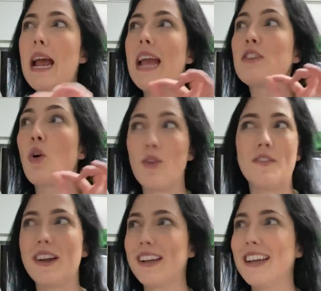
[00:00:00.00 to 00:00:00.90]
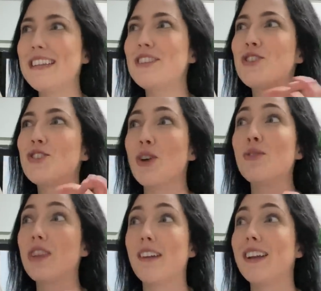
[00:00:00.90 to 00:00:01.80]
It's horrifying. It is so
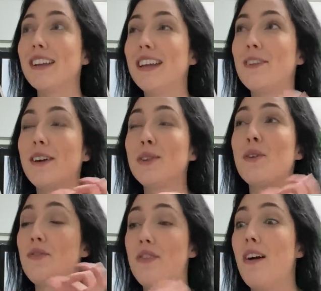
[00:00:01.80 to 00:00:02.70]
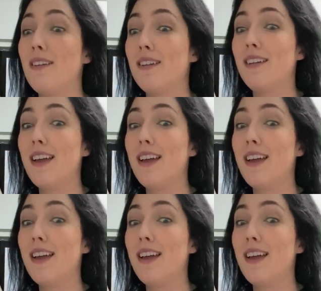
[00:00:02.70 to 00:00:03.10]
scary. Like, what the fuck?